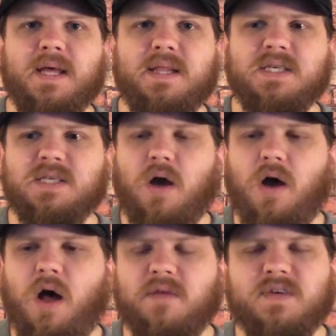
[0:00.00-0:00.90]
This
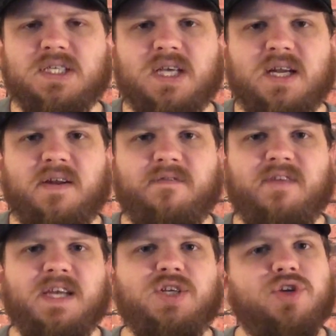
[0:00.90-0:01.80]
all of a sudden
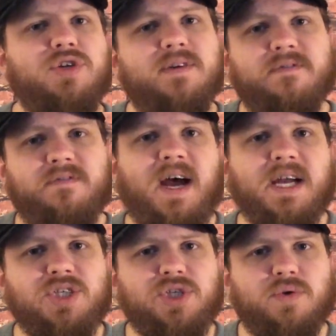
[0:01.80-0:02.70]
adventure to
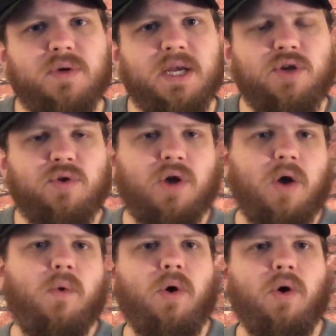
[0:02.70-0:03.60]
find you, and you
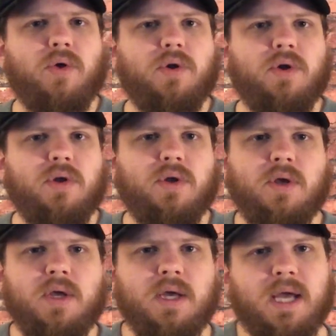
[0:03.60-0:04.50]
go on.
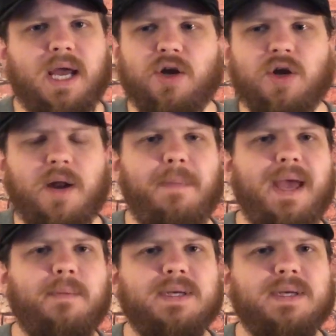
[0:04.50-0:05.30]
And you're going to make